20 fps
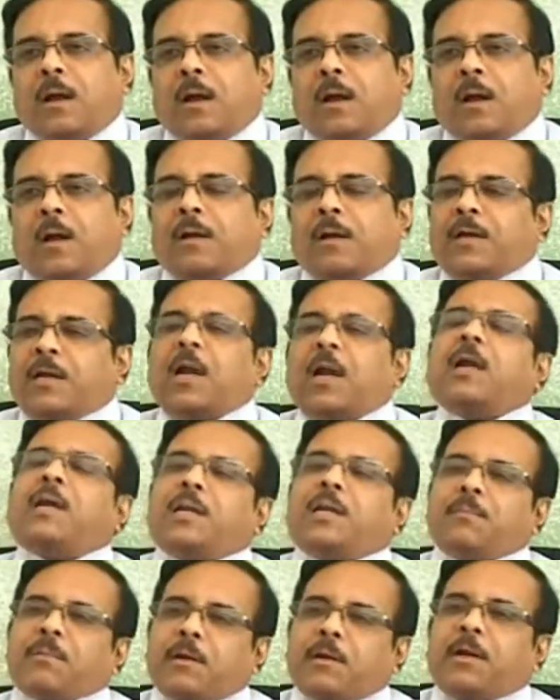It
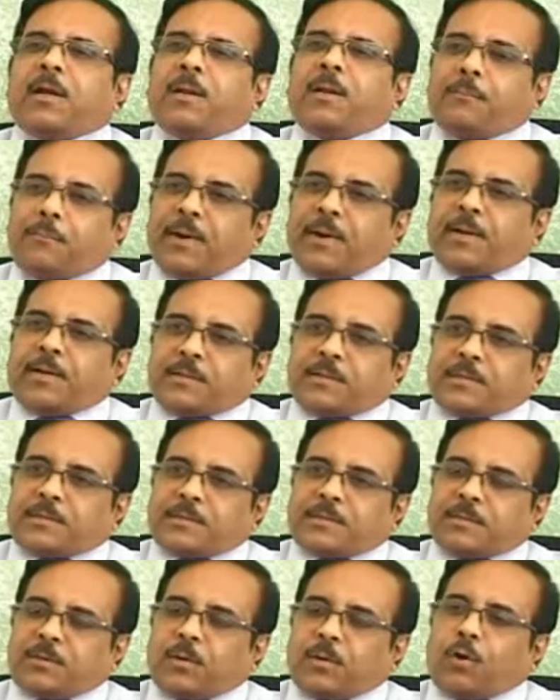ultimately
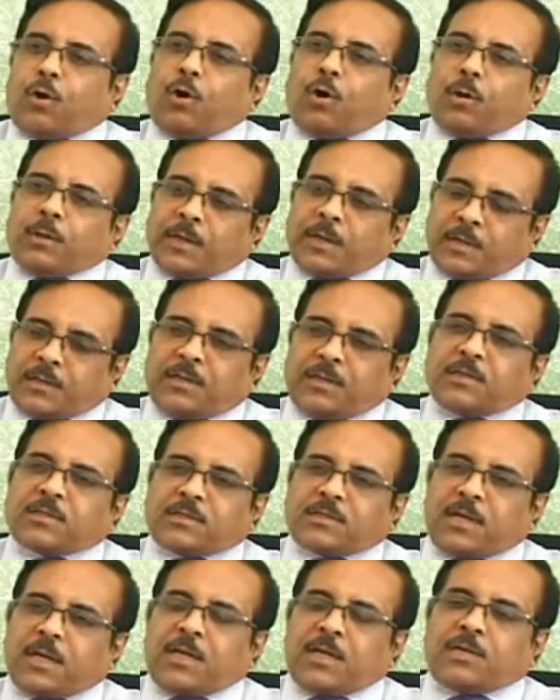depends on at this
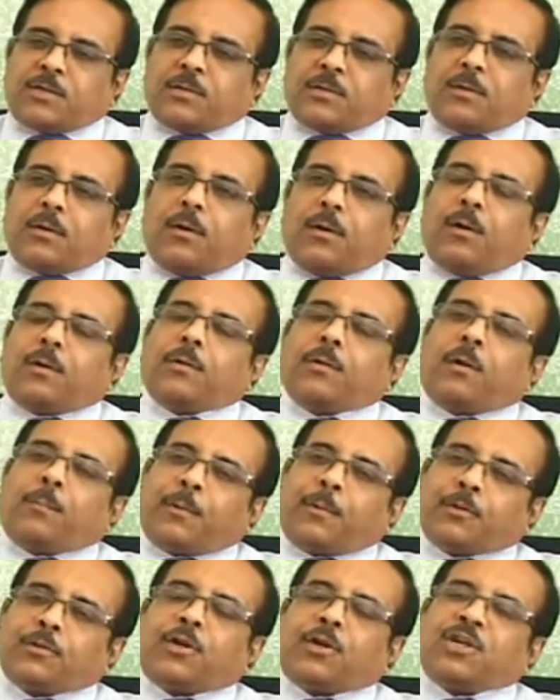stage
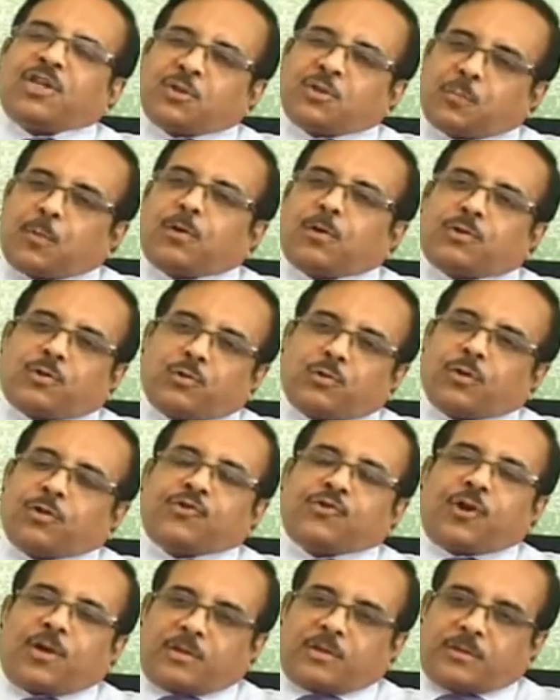upon the response to the
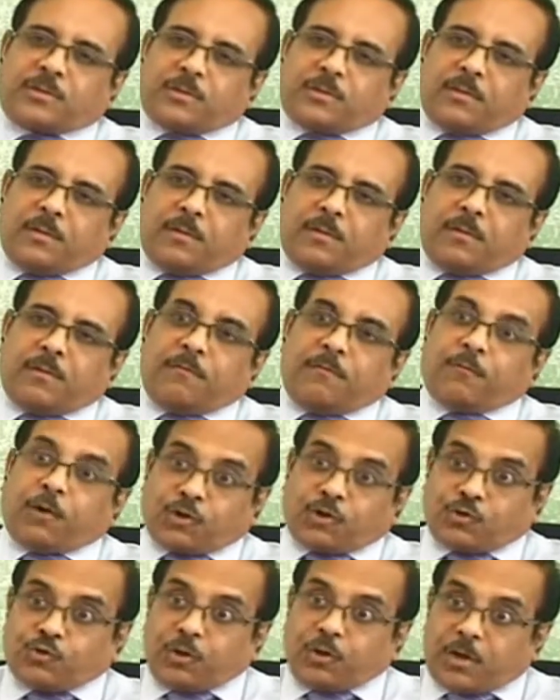drugs.
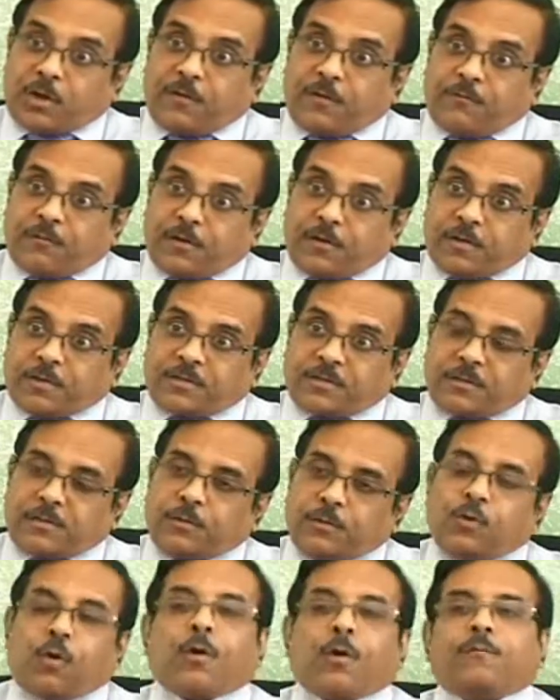Fortunately for us,
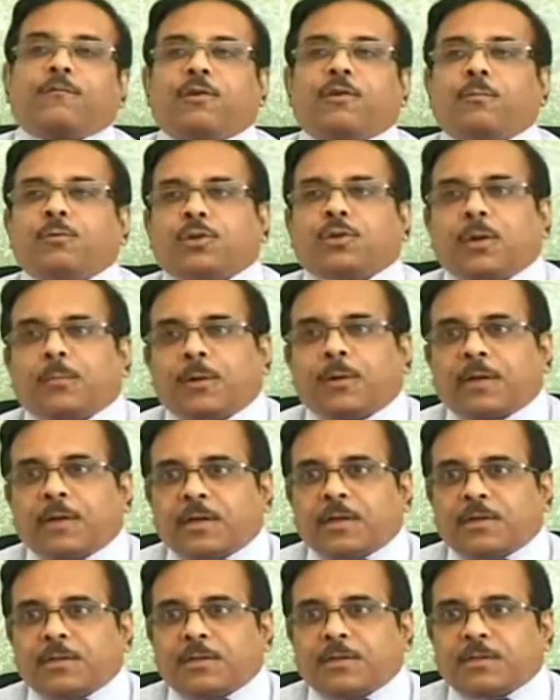a lot of chemotherapeutic
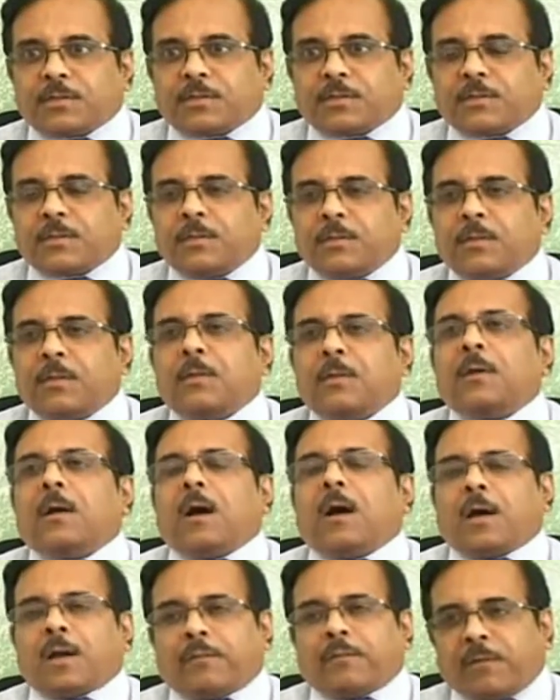agents
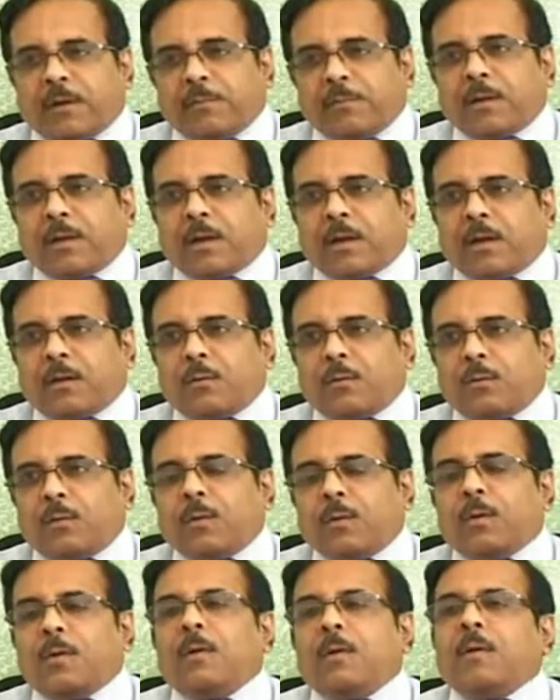are available now
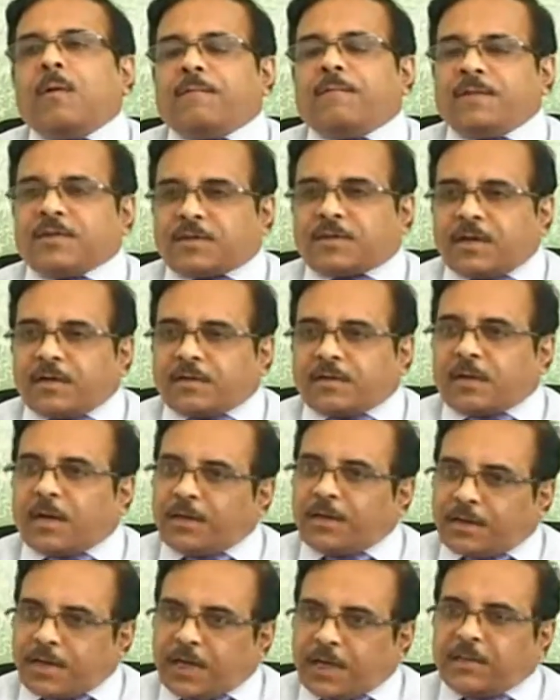which can
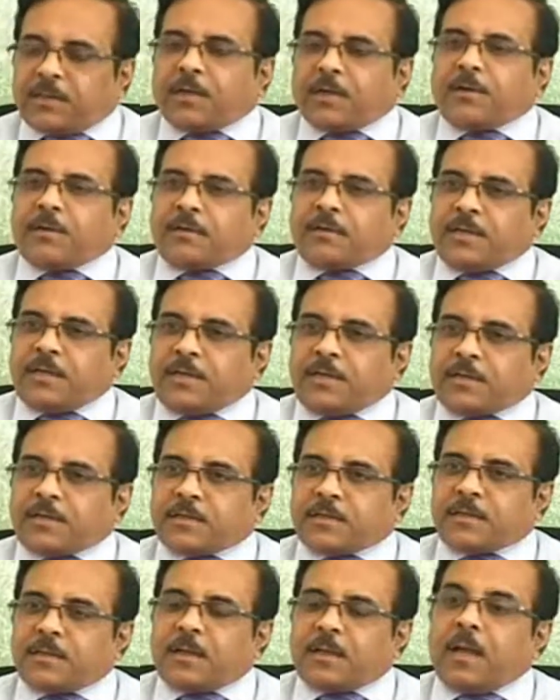contain the
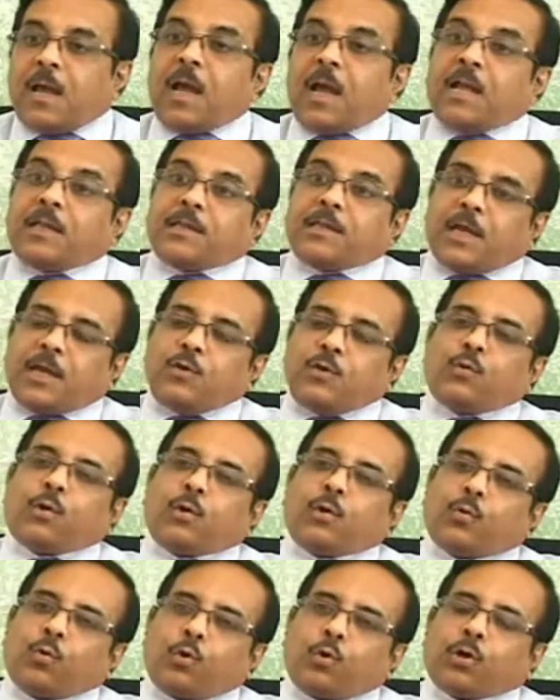disease, and then you
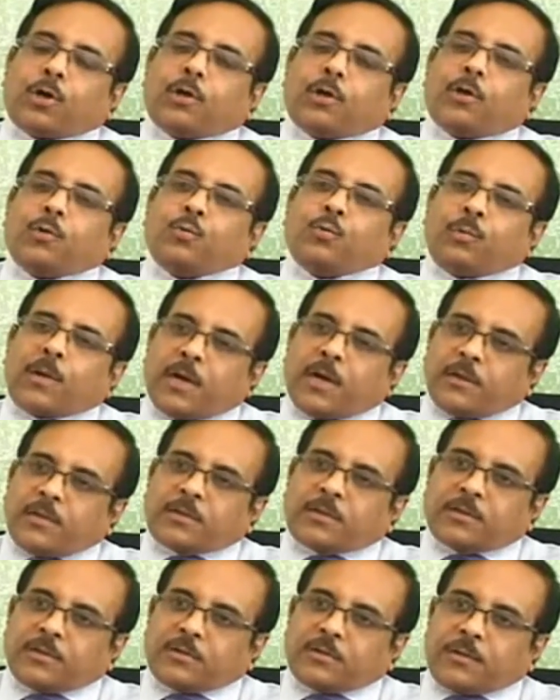can go down and do
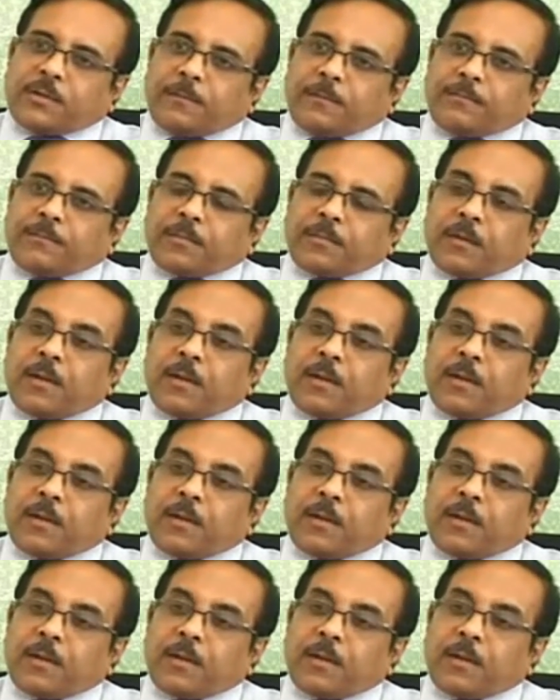radical surgery.